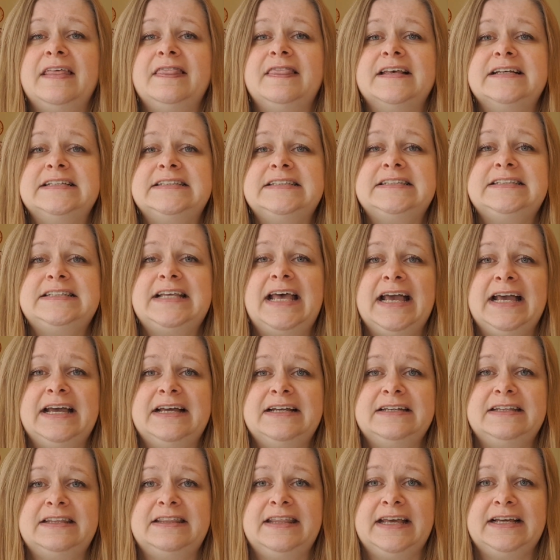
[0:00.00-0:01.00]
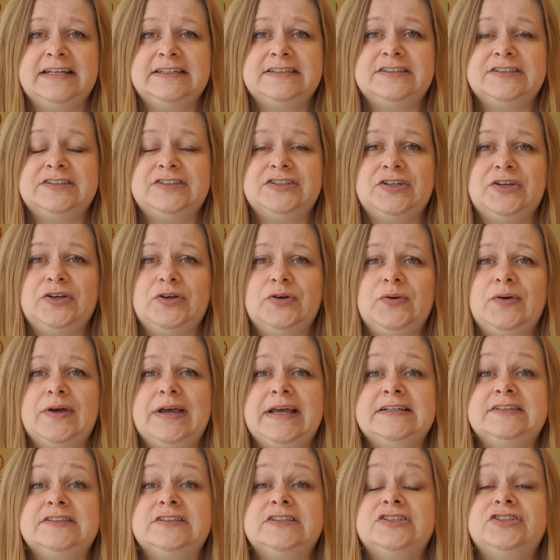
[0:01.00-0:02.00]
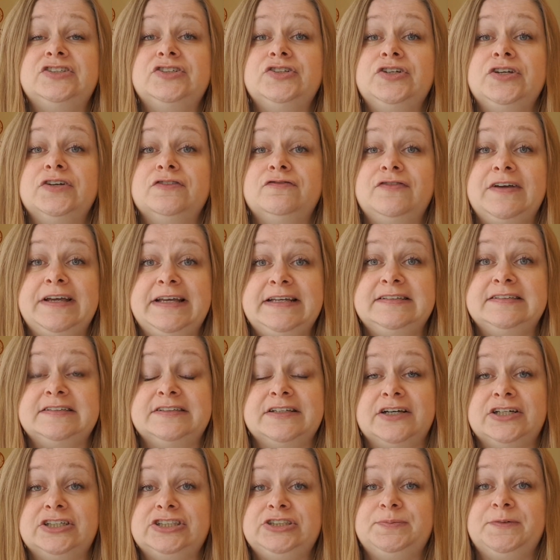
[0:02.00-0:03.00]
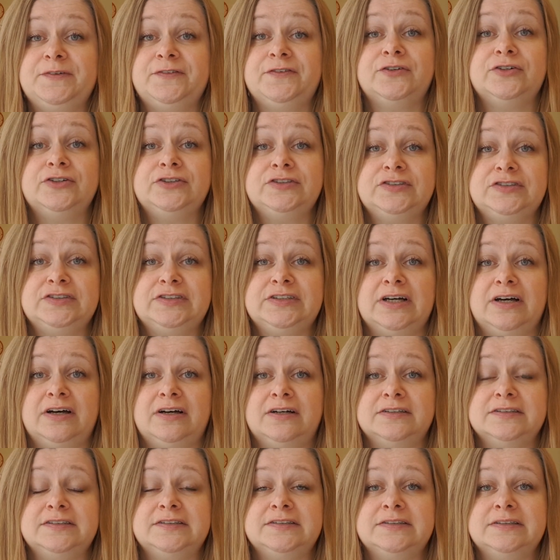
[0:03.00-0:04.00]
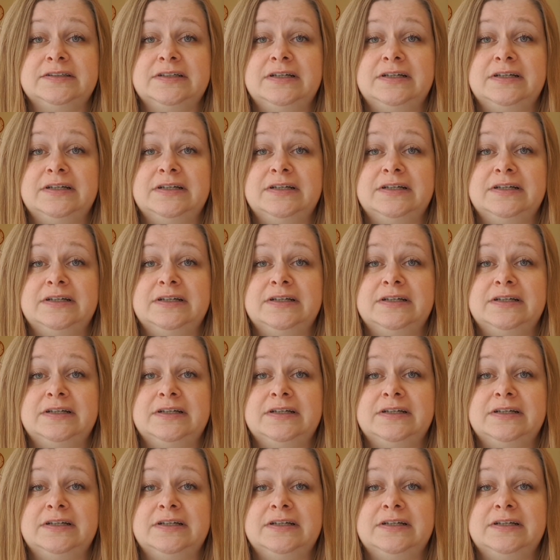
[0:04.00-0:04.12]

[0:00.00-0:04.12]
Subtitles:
The second thing to do is to do your research before you start.